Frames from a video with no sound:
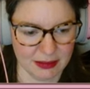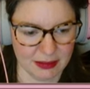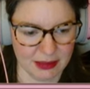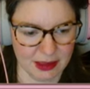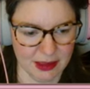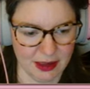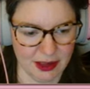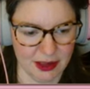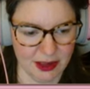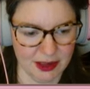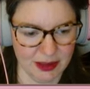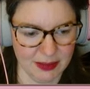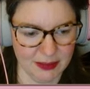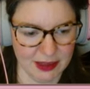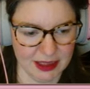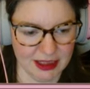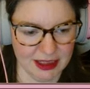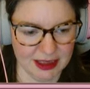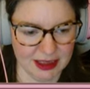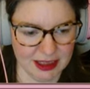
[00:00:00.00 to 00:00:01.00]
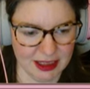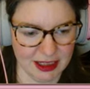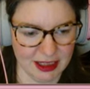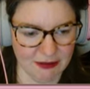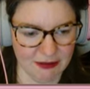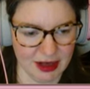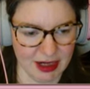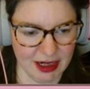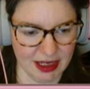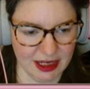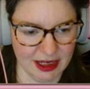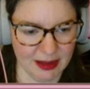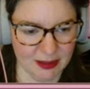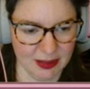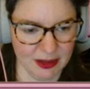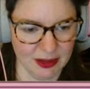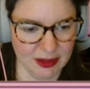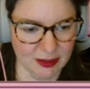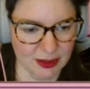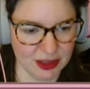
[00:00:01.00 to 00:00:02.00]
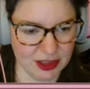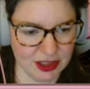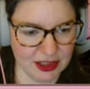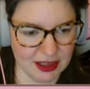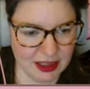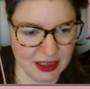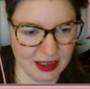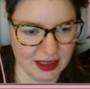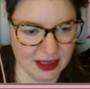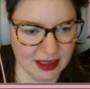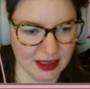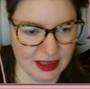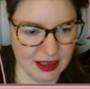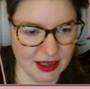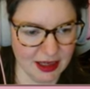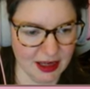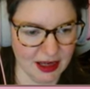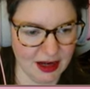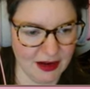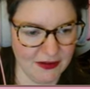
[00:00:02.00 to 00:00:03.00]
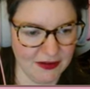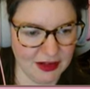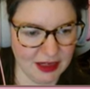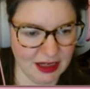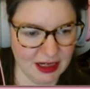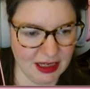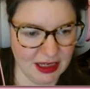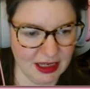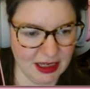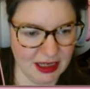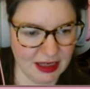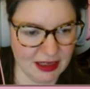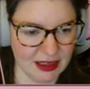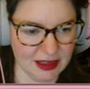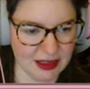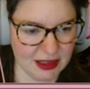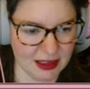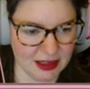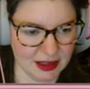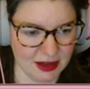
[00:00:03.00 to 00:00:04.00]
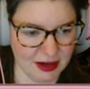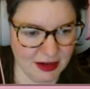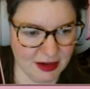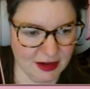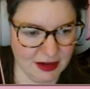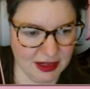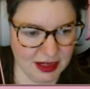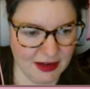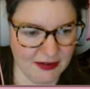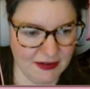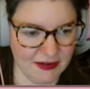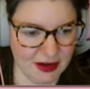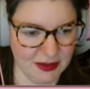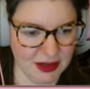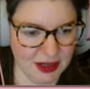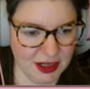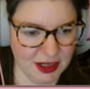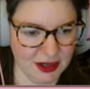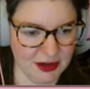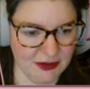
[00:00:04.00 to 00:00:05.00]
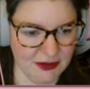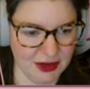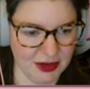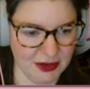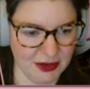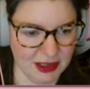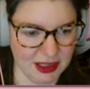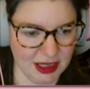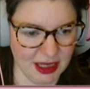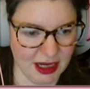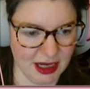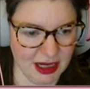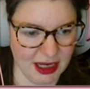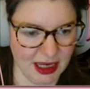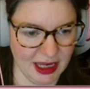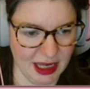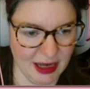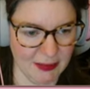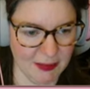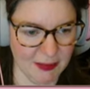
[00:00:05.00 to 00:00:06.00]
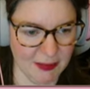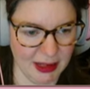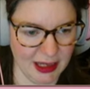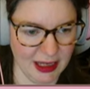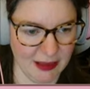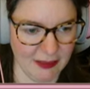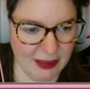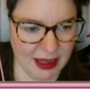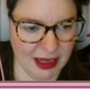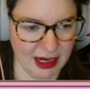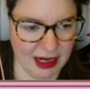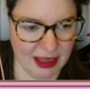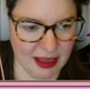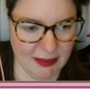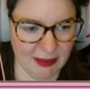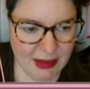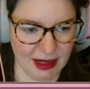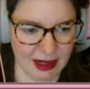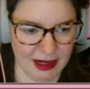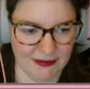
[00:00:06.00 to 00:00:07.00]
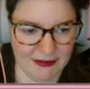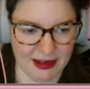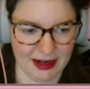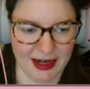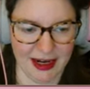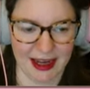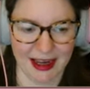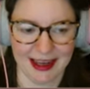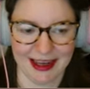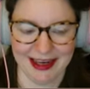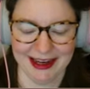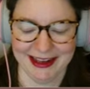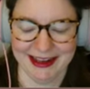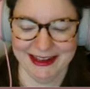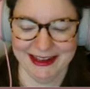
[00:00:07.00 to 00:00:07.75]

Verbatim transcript: Lol, Mrs. E, relatable. What she say? I've deleted Discord. I found it confusing and it kept bleeping in the middle of the night.